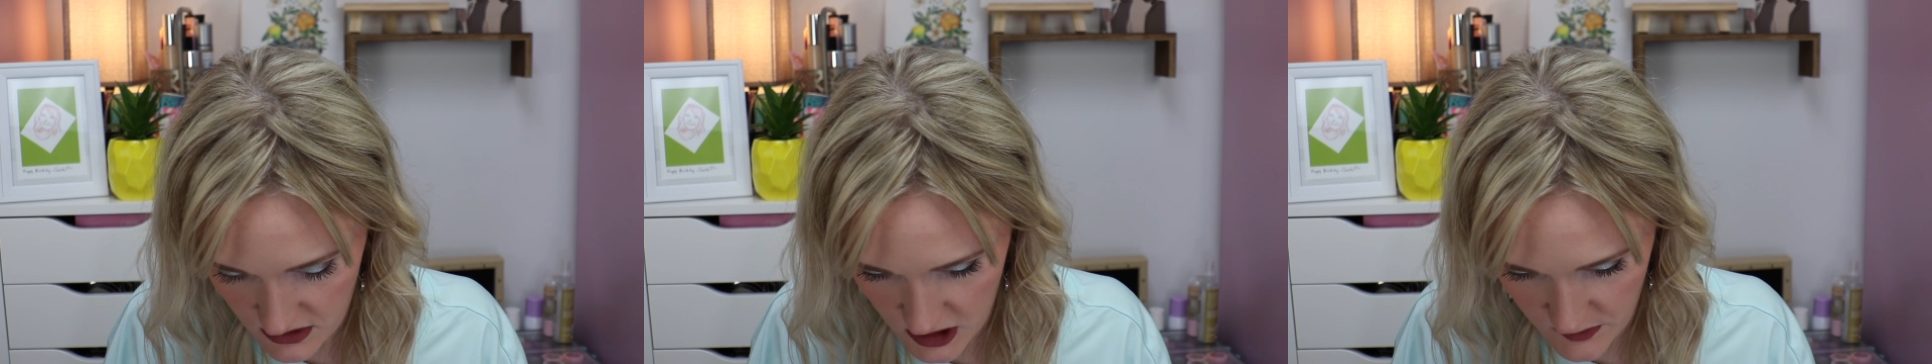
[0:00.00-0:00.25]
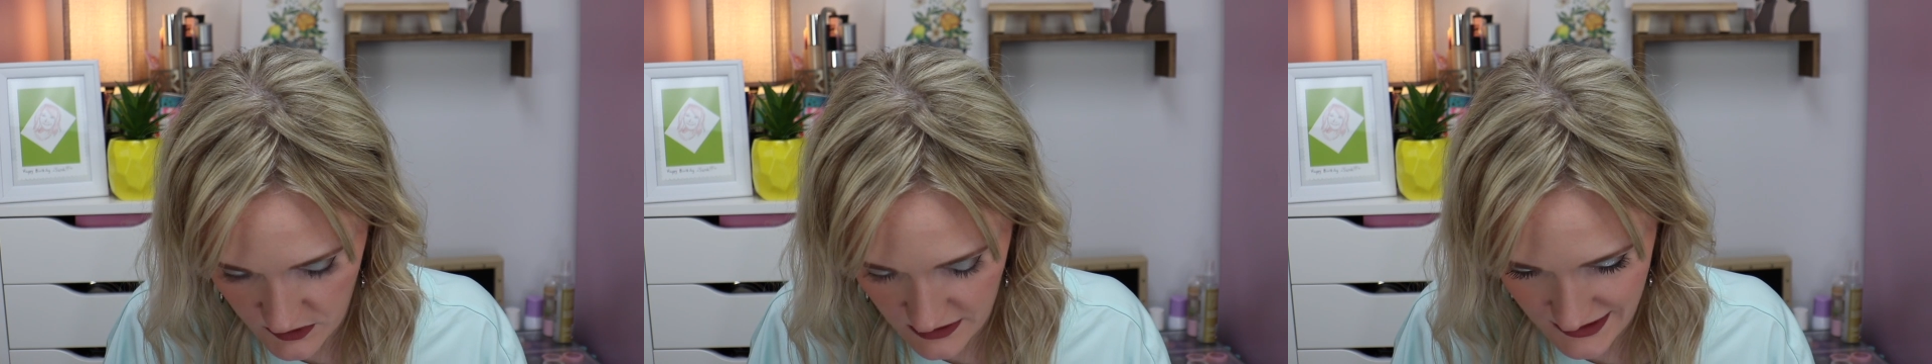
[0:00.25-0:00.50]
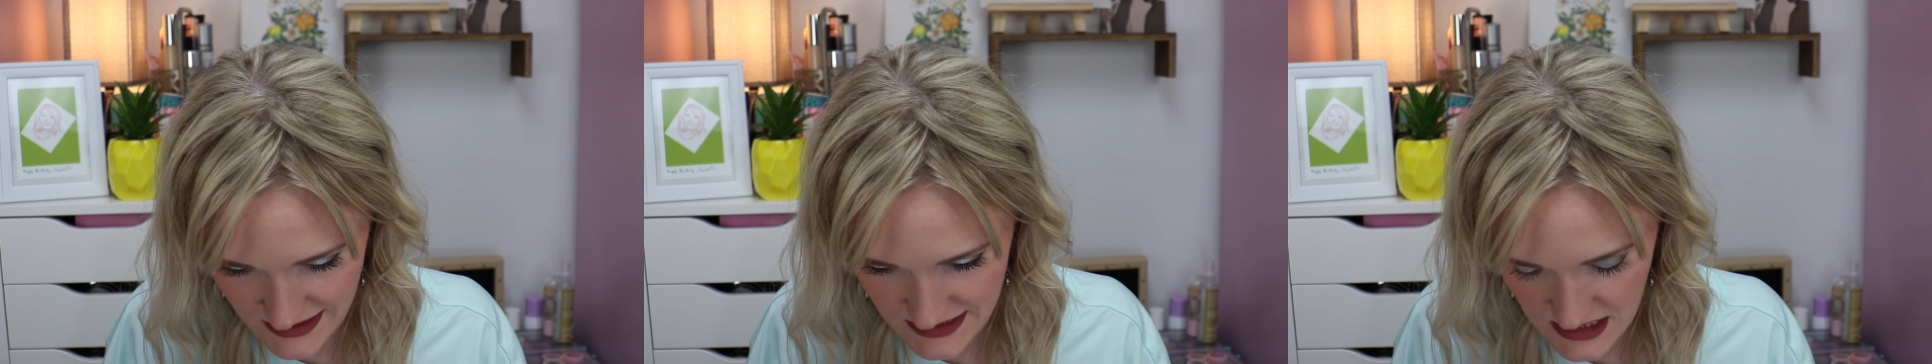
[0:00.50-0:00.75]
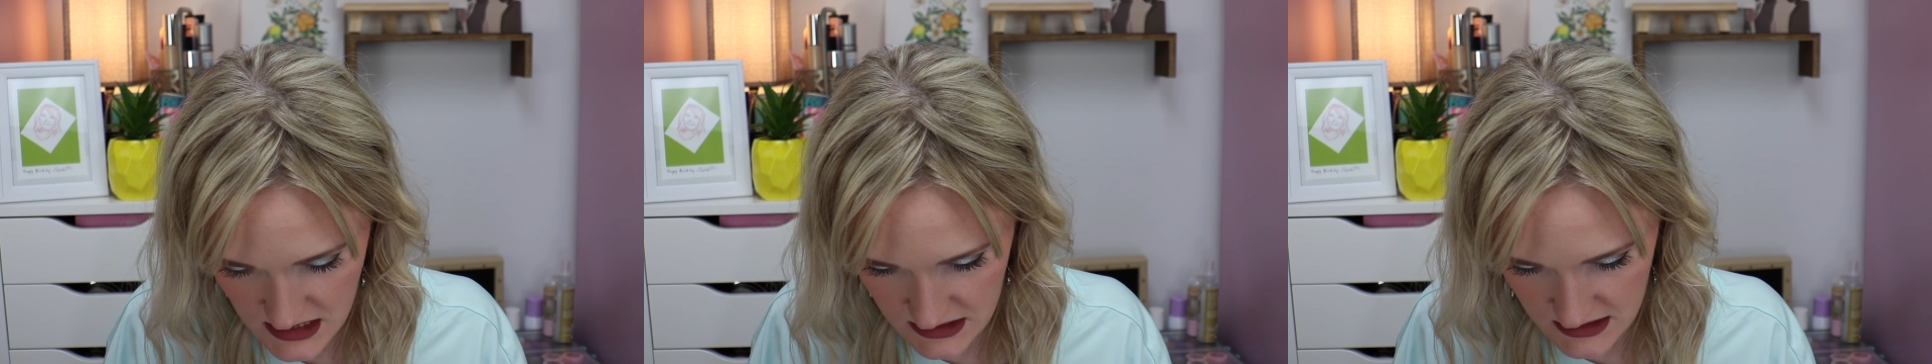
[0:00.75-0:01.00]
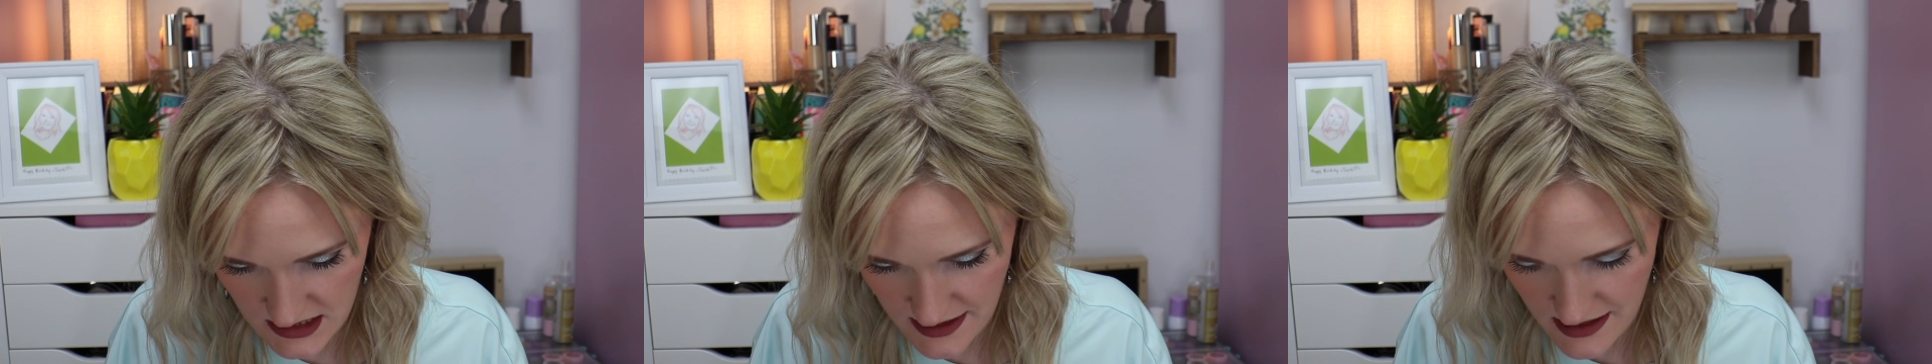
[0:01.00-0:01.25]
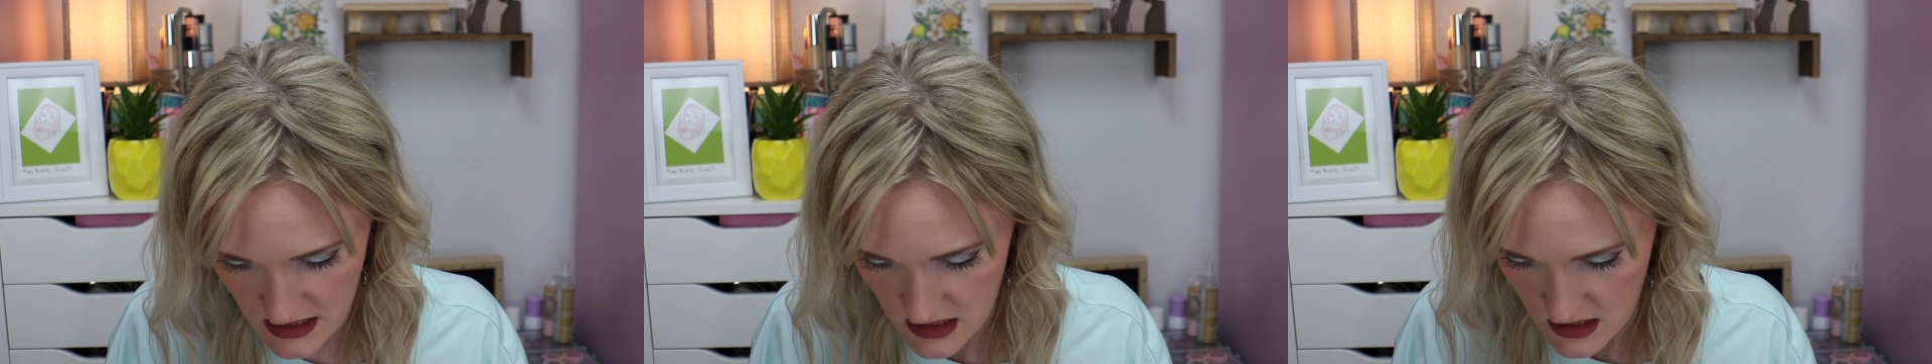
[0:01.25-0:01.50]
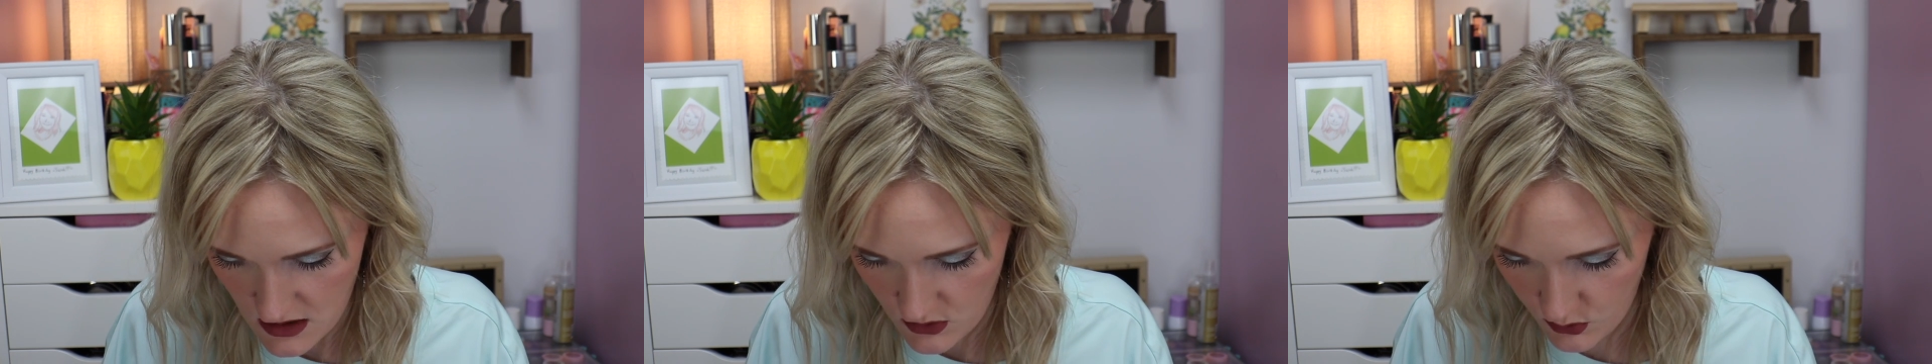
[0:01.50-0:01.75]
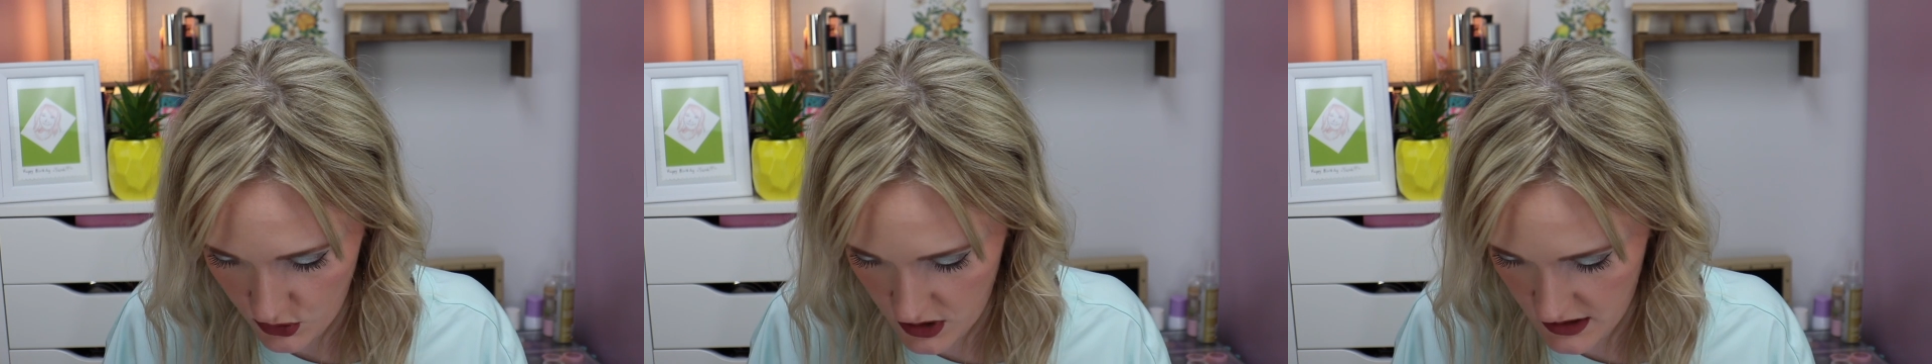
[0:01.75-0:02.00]
a couple of these things that
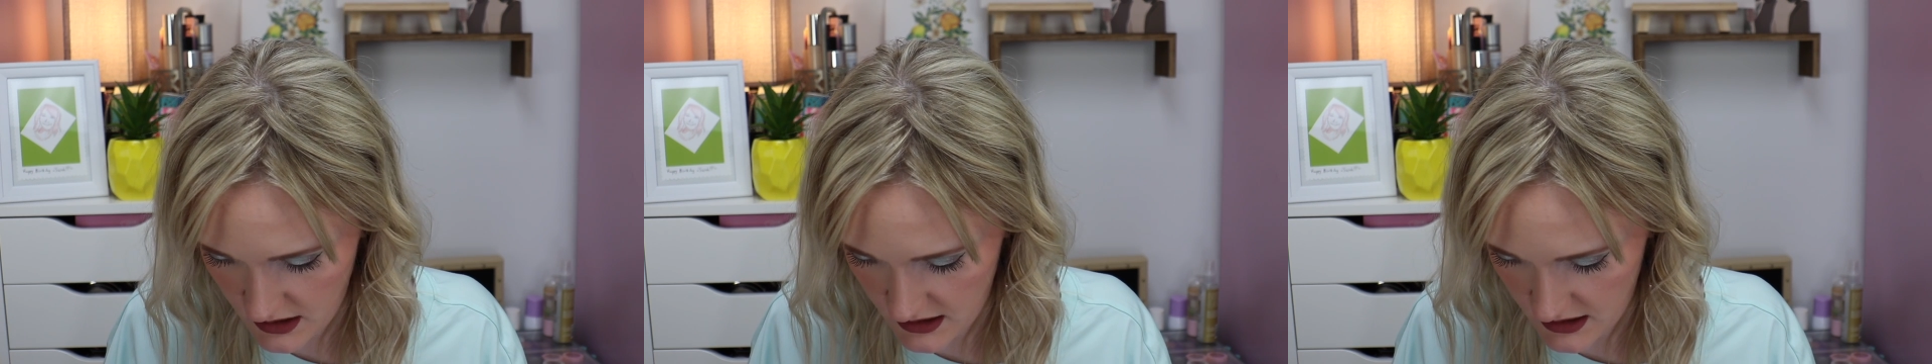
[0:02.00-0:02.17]
were on